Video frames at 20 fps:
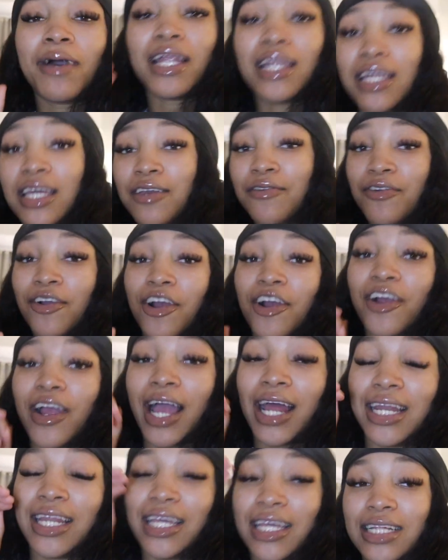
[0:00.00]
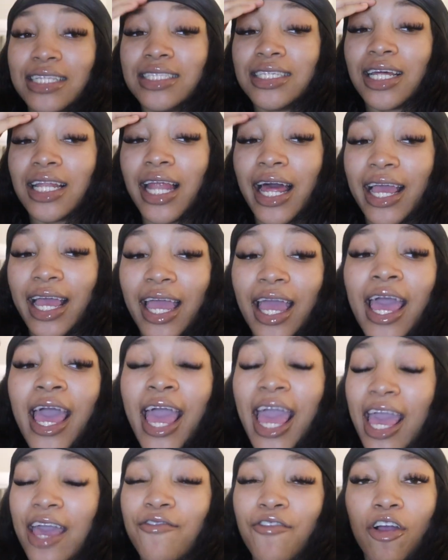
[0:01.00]
I leave her, I need to like
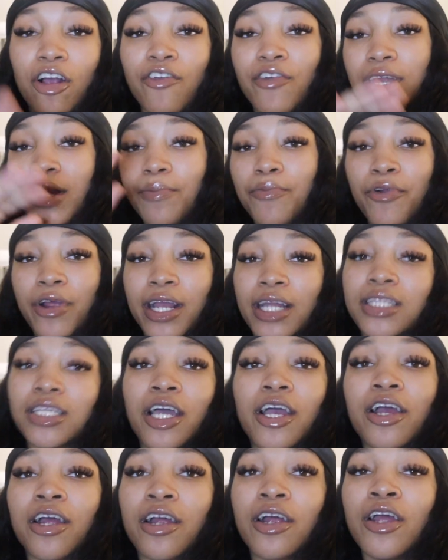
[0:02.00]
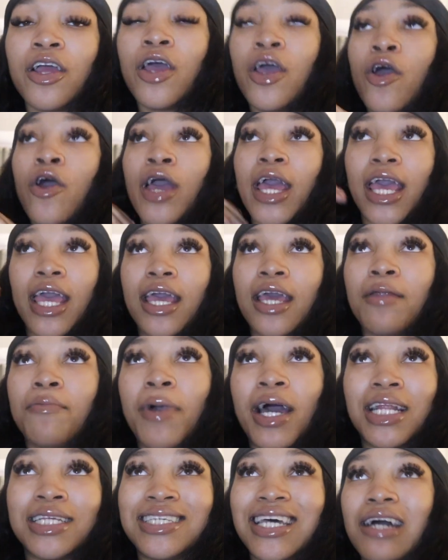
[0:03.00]
have already pranked her. And
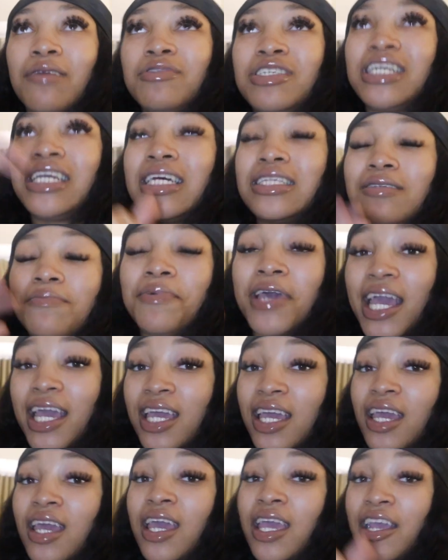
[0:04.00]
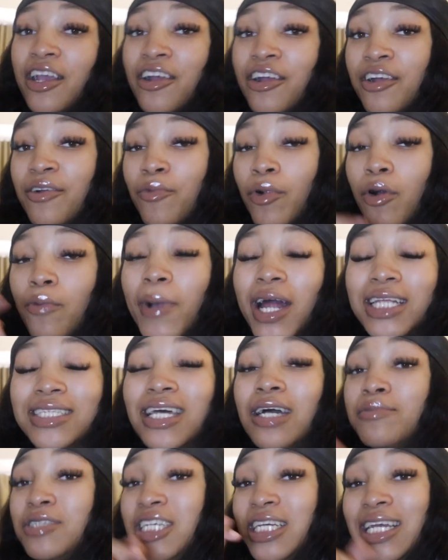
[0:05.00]
by the time she gets back here, well, by the
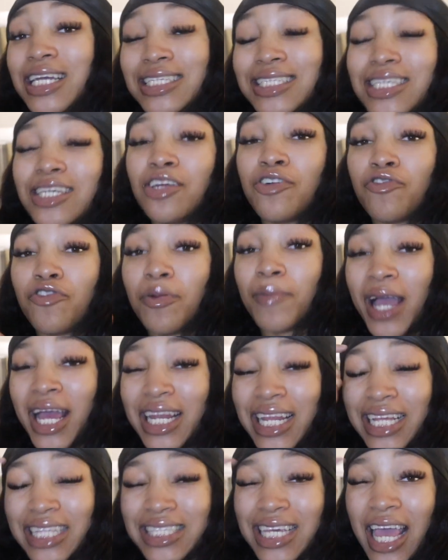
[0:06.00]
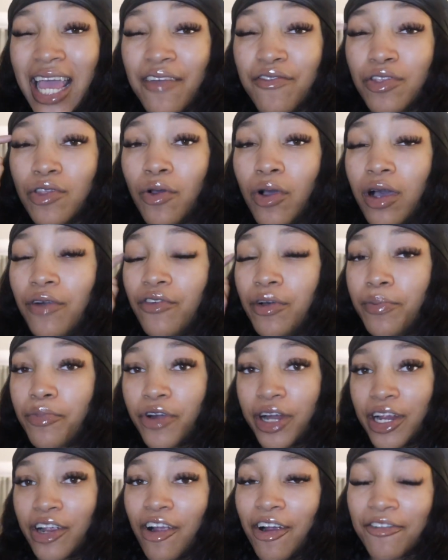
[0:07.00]
time she gets to the room, I need to have thought of a
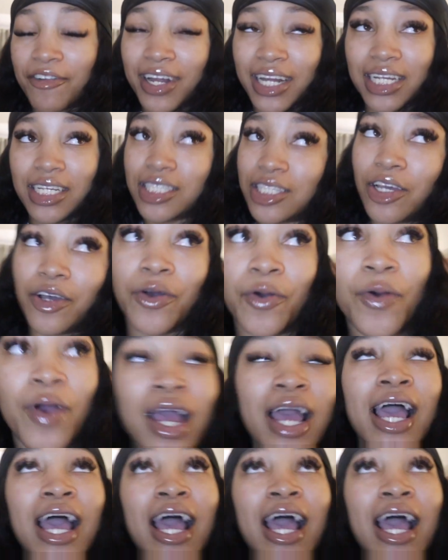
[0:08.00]
prank already. So